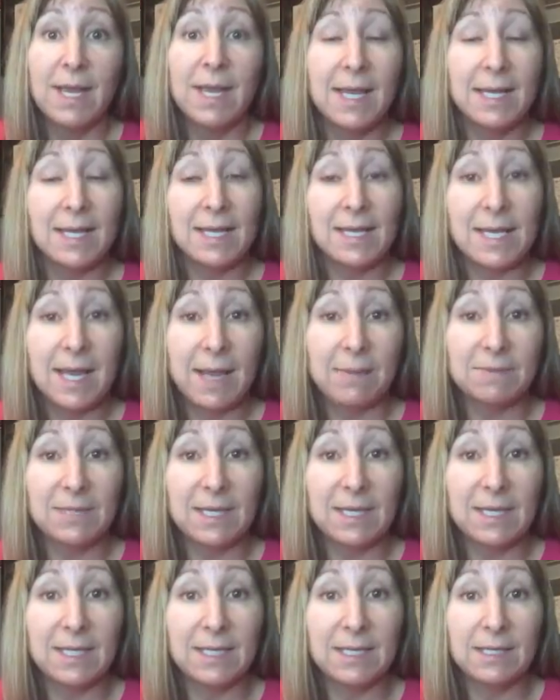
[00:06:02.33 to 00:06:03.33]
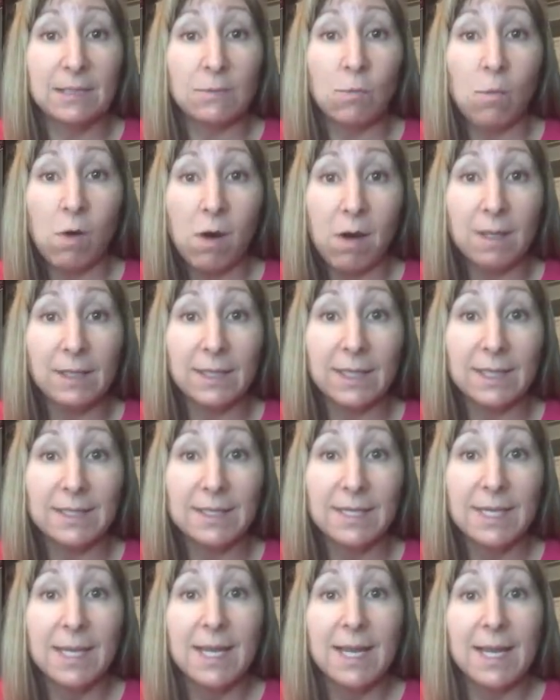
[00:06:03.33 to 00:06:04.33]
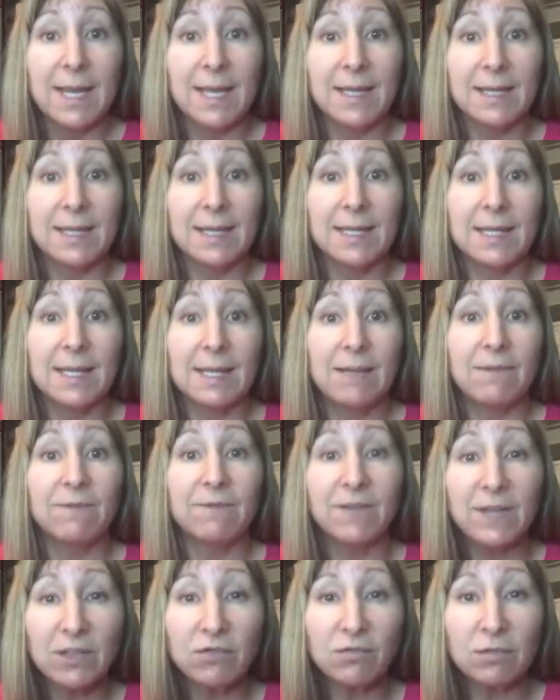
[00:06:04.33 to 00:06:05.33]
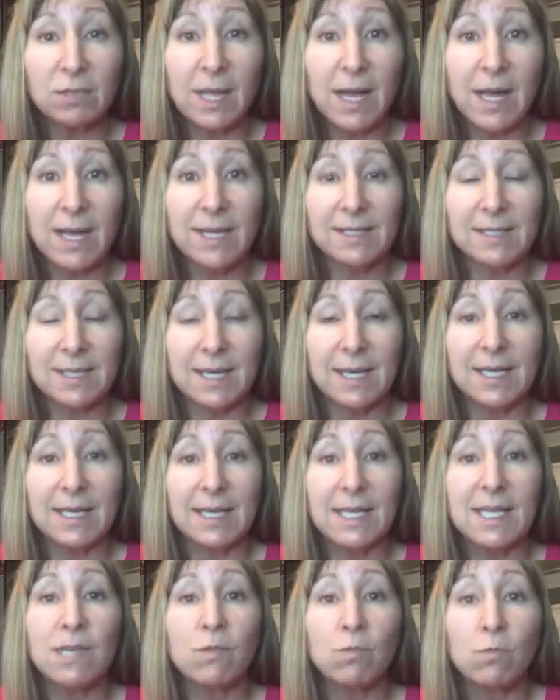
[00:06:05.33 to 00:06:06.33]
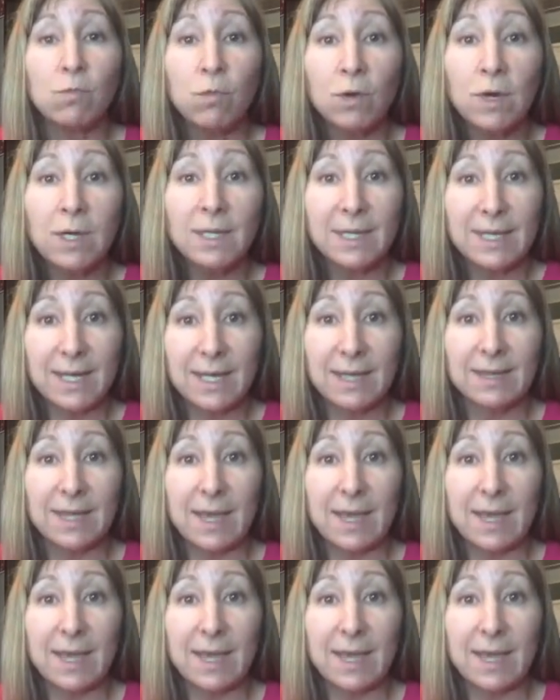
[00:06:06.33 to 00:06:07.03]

And he kept it in his wallet, and then he visualized that he would get